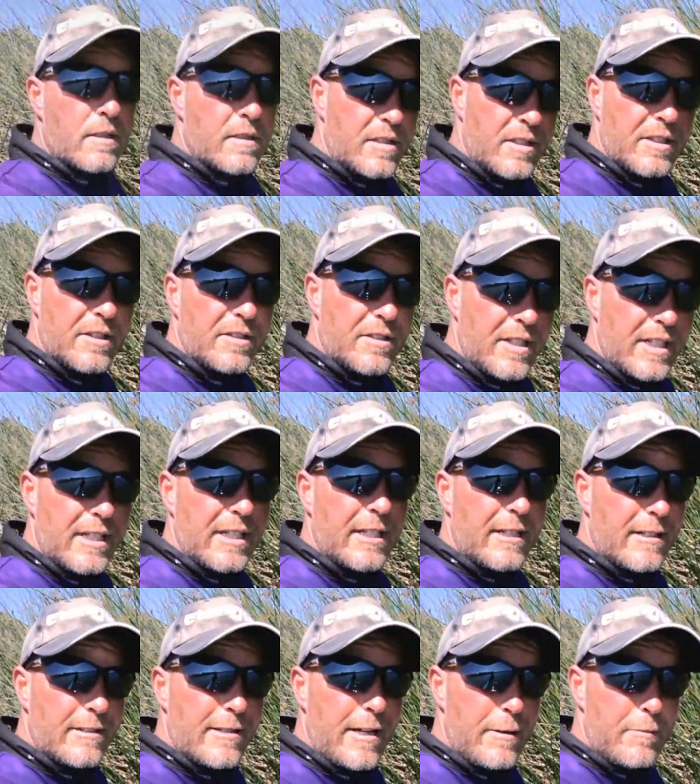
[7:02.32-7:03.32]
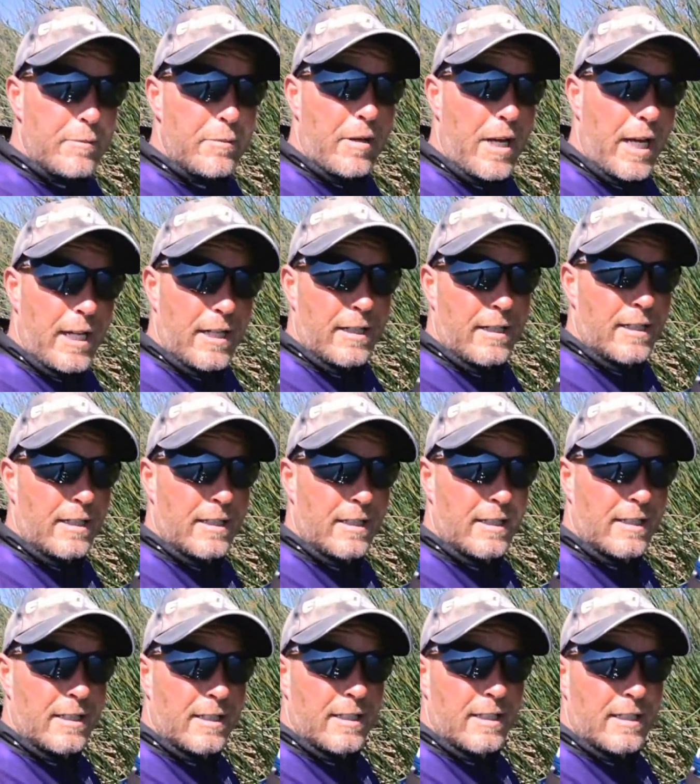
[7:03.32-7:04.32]
Still sitting in the same spot.
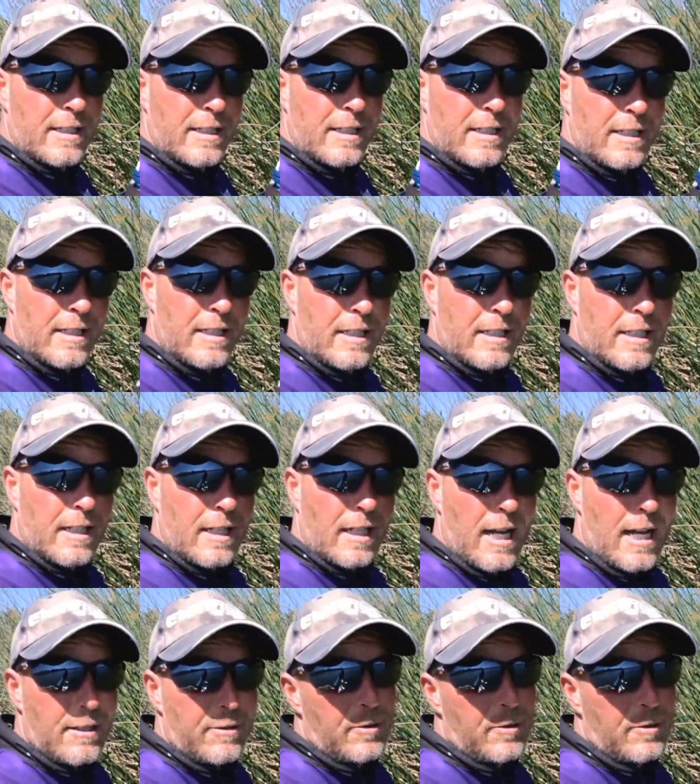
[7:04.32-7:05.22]
The